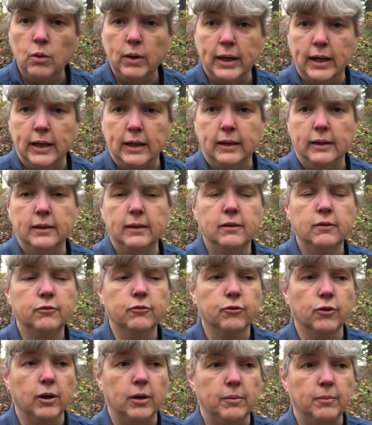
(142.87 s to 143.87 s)
again
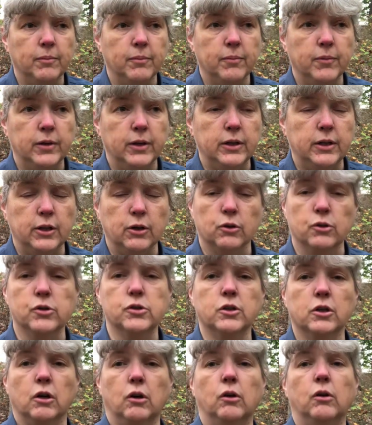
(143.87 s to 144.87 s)
from the deer
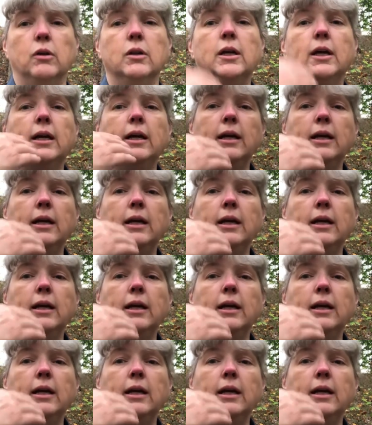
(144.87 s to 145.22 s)
skull